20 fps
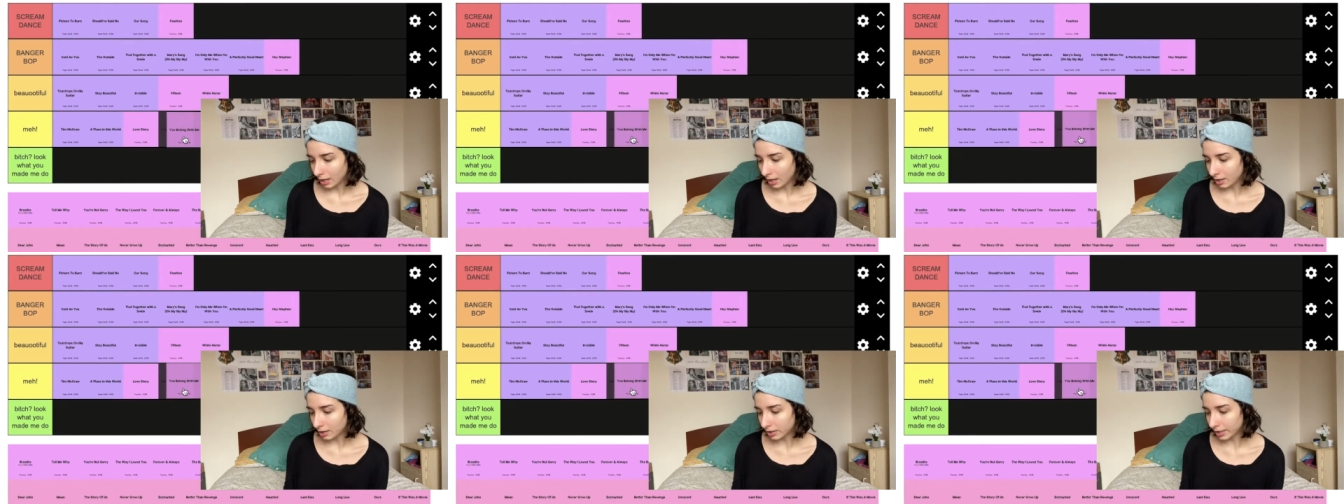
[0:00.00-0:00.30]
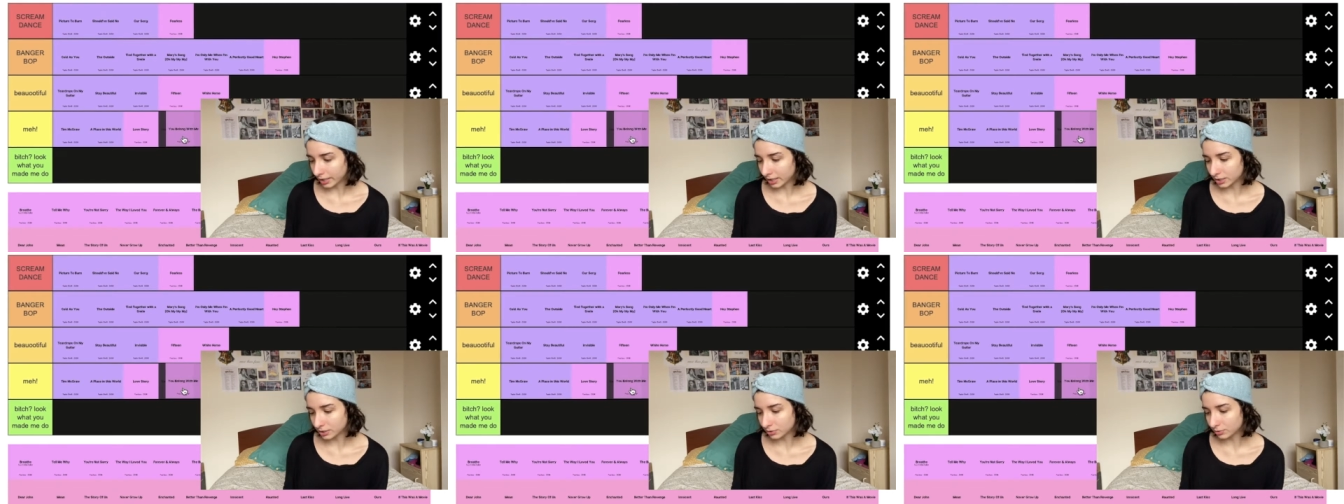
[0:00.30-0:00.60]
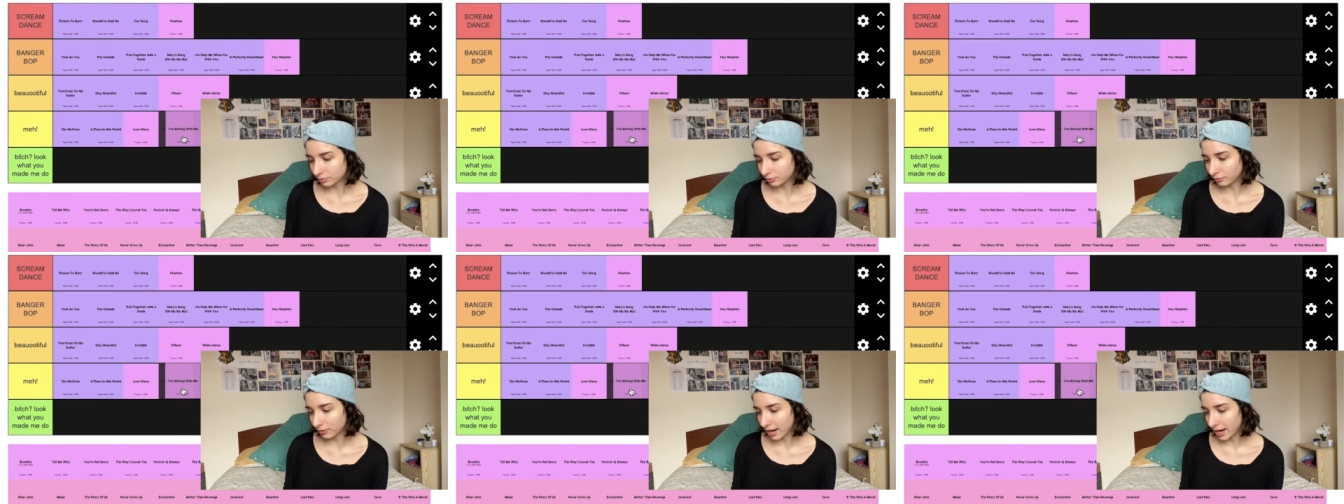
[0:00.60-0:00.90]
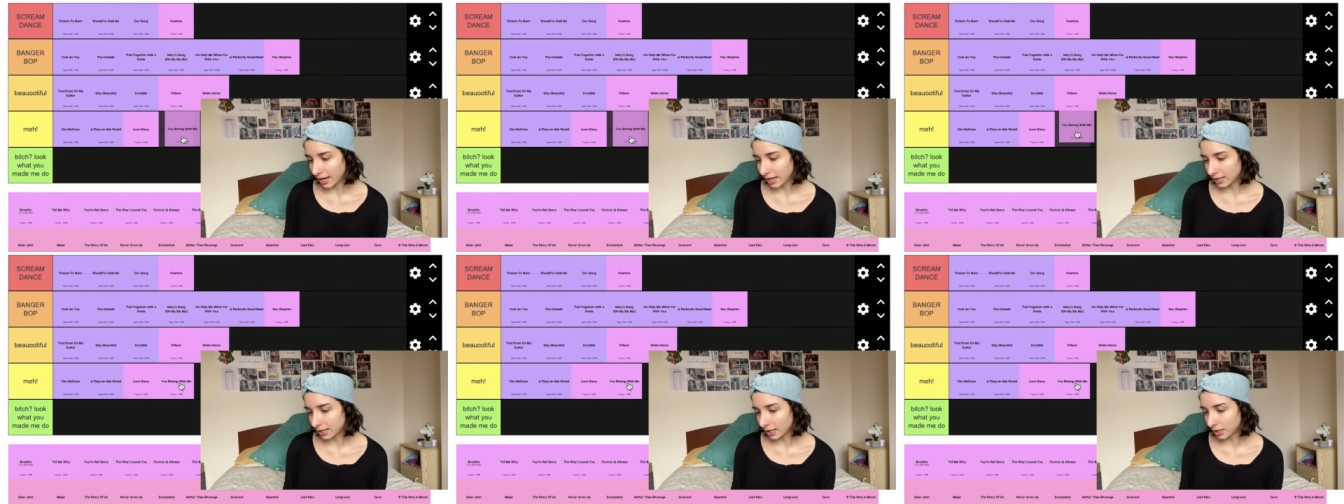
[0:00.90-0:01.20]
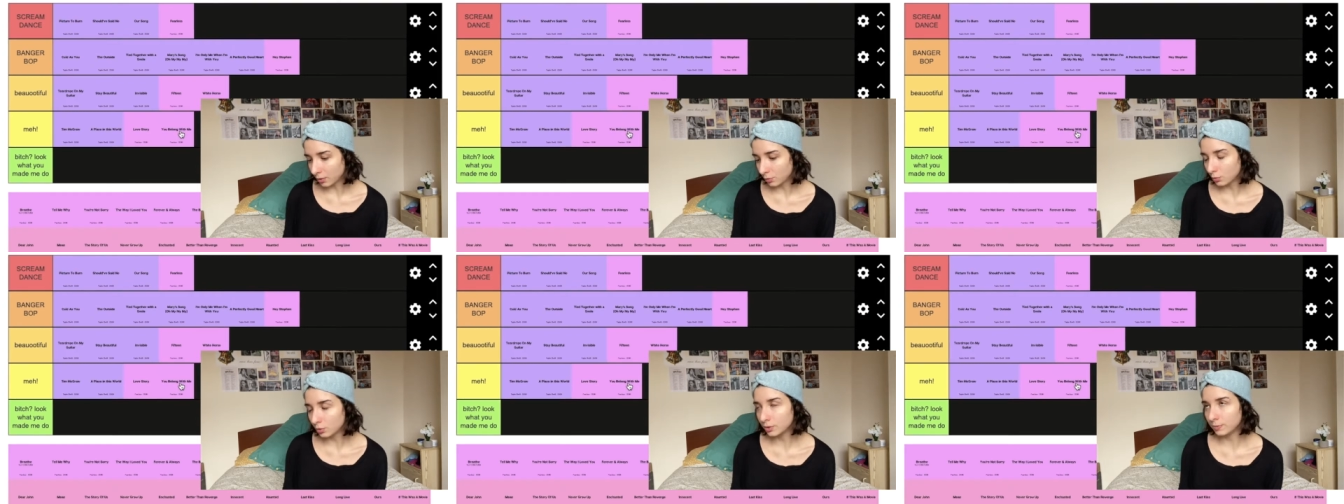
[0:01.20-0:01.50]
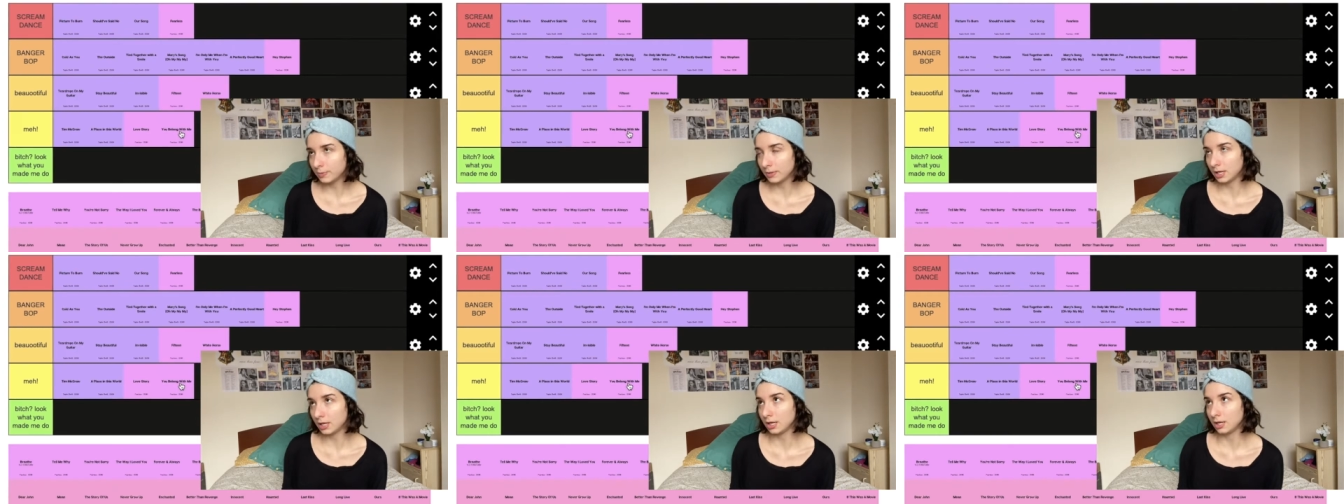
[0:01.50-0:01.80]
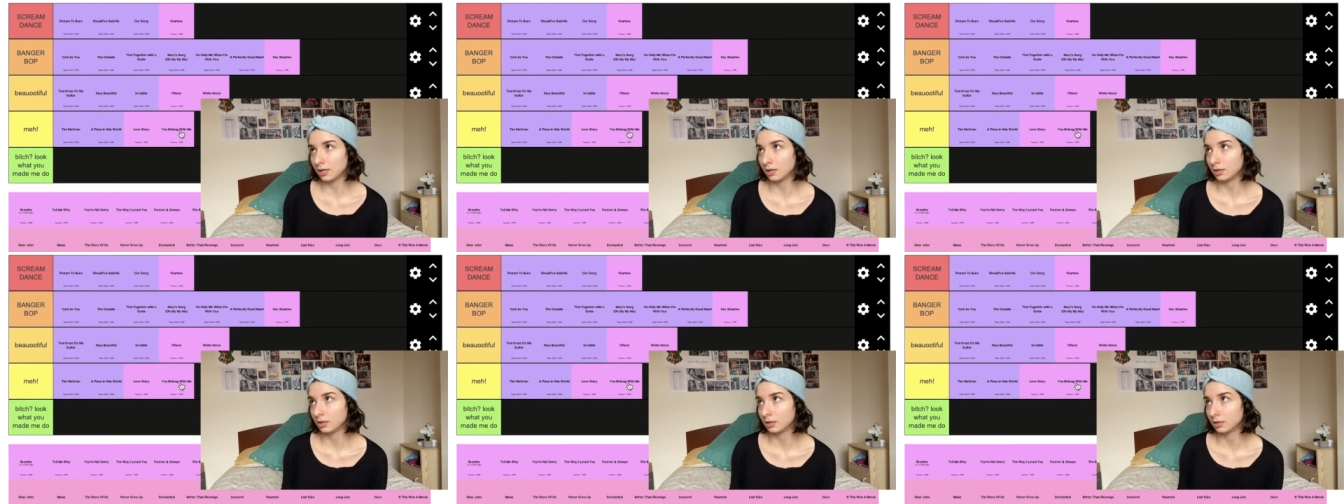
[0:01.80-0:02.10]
Like it's great and it would be,